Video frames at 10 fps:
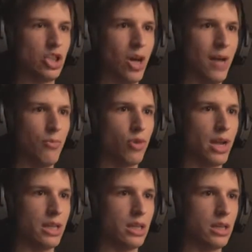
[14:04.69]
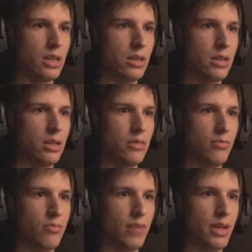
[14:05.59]
So I'm ready.
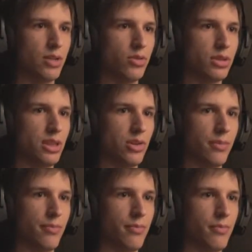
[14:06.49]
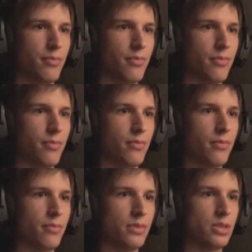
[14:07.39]
But I don't hear him.
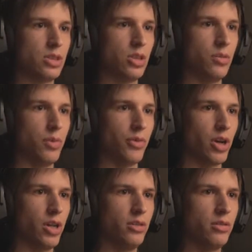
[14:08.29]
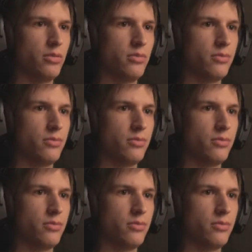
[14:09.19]
So moving on.